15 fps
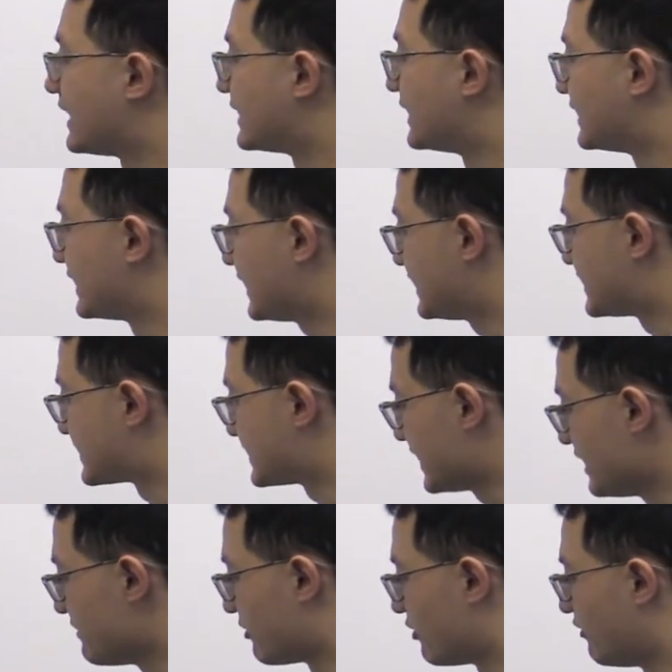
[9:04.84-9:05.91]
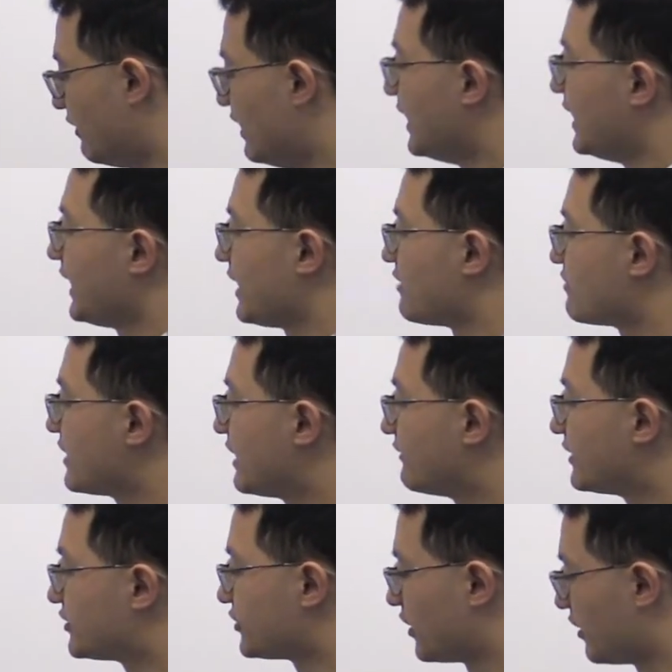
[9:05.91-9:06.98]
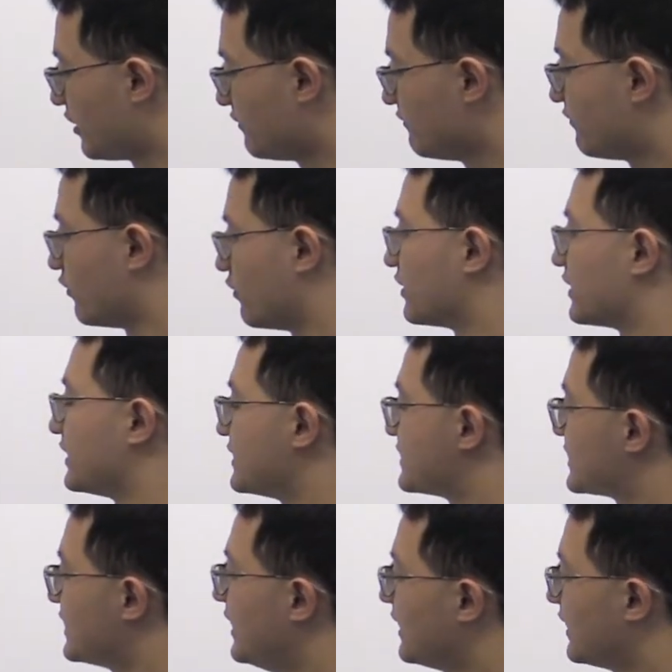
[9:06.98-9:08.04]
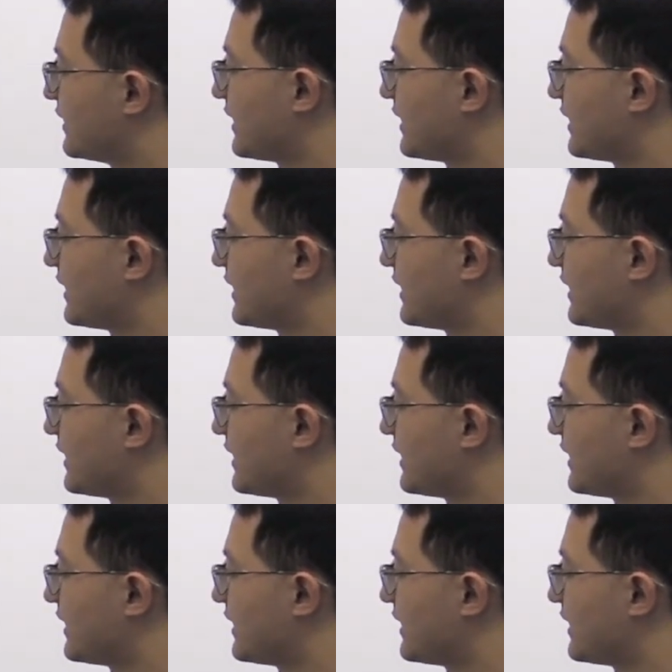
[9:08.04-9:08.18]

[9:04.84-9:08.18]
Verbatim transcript: and the least stable, and we have a term for this,